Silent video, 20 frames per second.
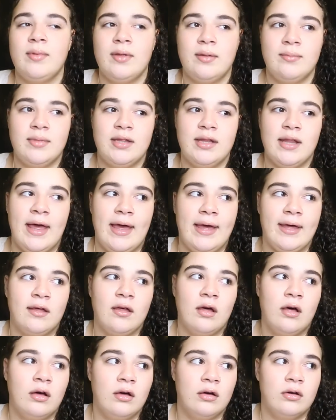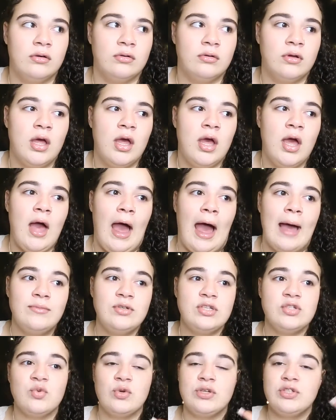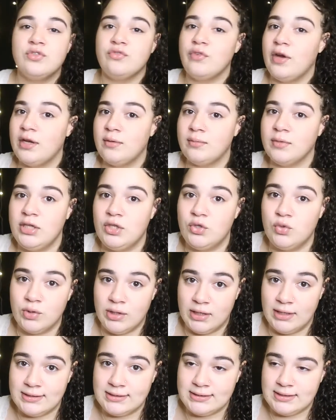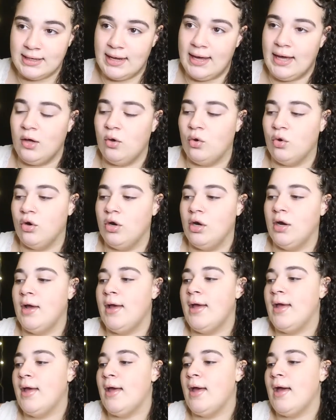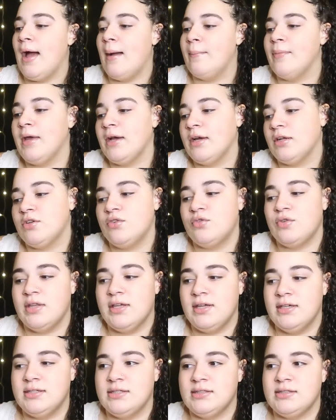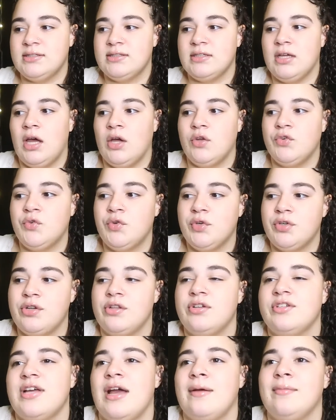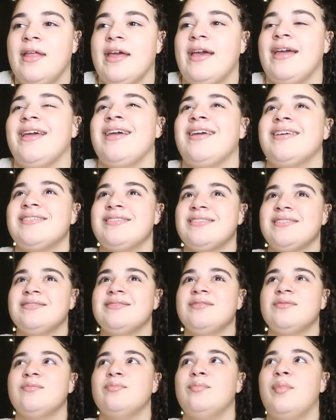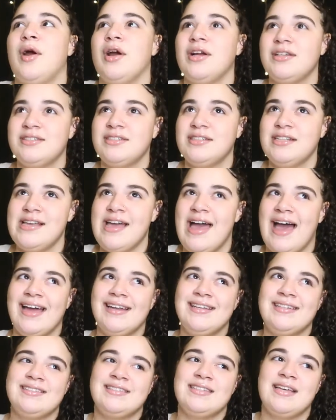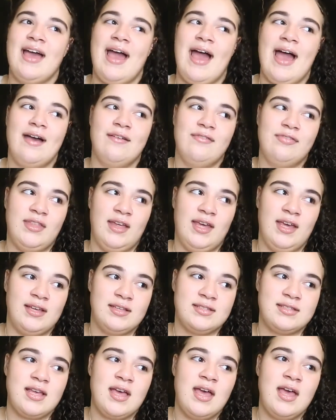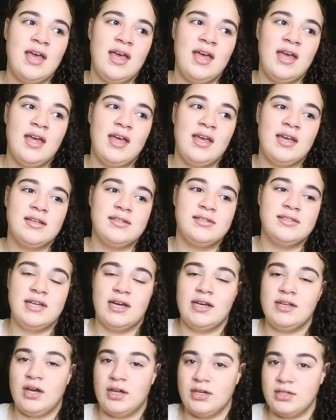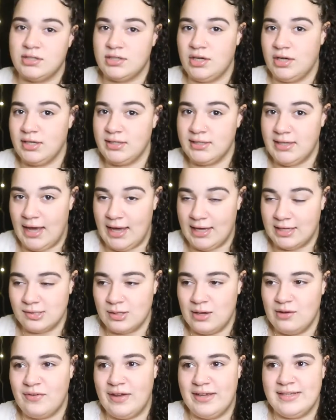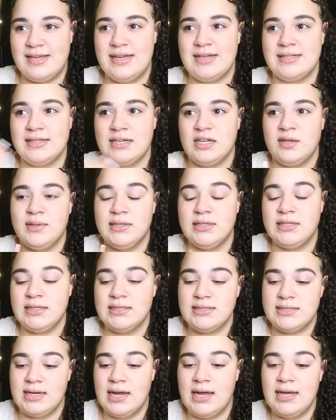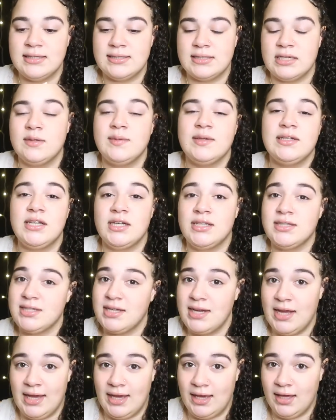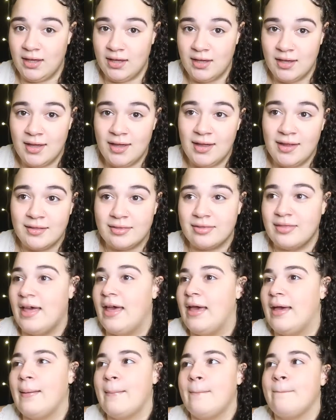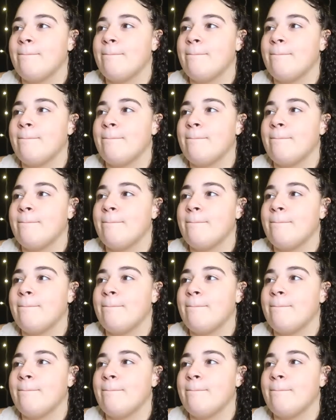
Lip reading: and be like, oh, I'm just going to randomly do this today, or I'm not gonna do this, I'll do it another time. Like, personally, I need to have things done on a certain day. So if I say it's gonna be done today, it's gonna be done today. Like,